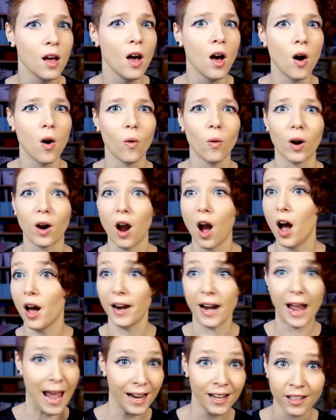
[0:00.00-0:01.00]
or on
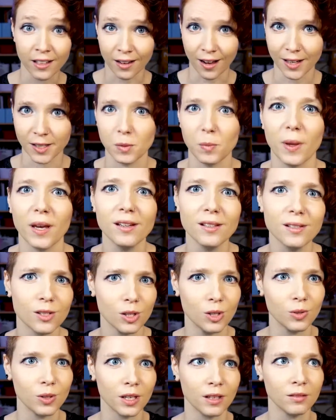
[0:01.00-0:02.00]
any cosplays, you
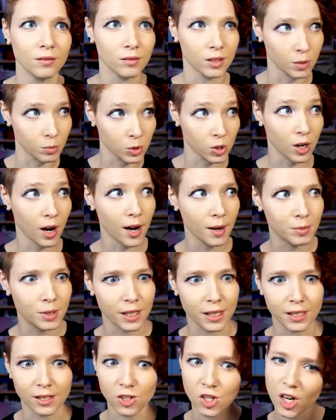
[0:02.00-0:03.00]
can subscribe to
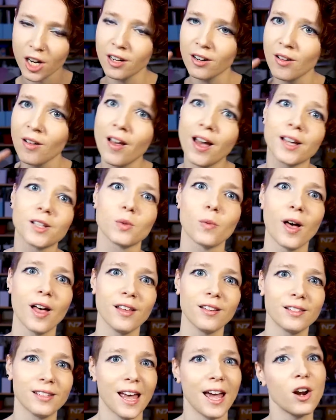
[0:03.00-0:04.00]
this channel as well as
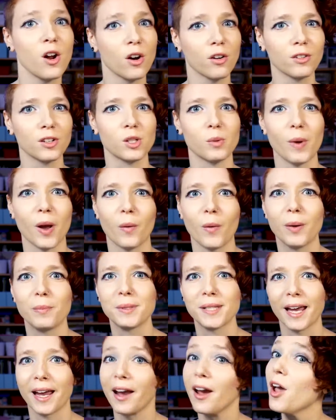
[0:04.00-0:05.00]
head over to my
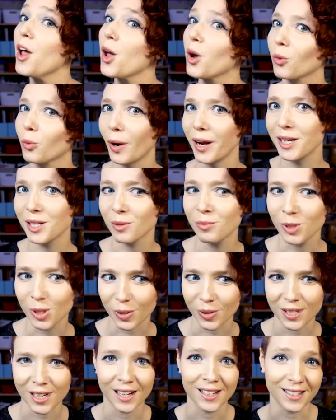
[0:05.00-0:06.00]
website,
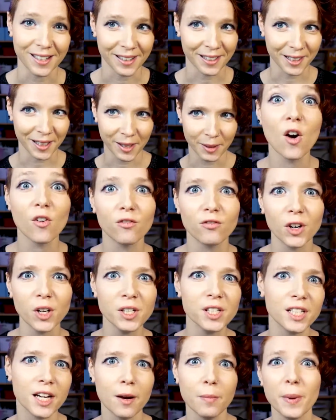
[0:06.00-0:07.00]
randomtuesday.com. First
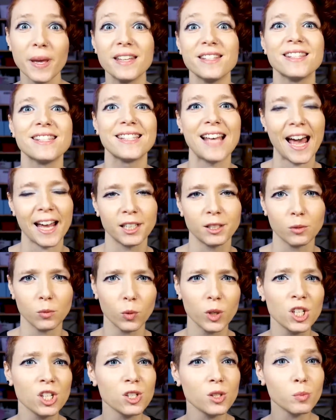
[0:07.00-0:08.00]
up is satin,
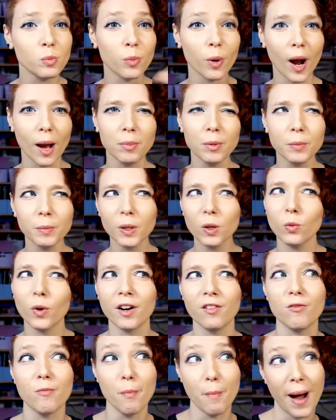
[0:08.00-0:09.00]
which is probably one
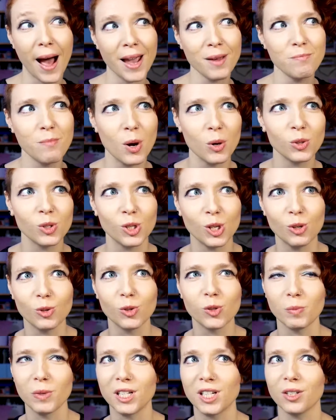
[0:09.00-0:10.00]
of my most used
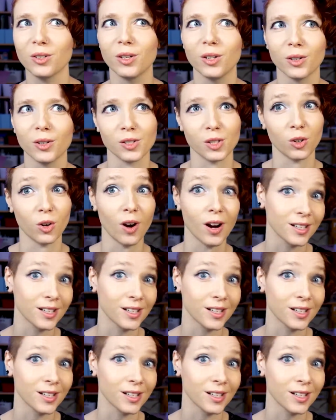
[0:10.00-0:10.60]
materials across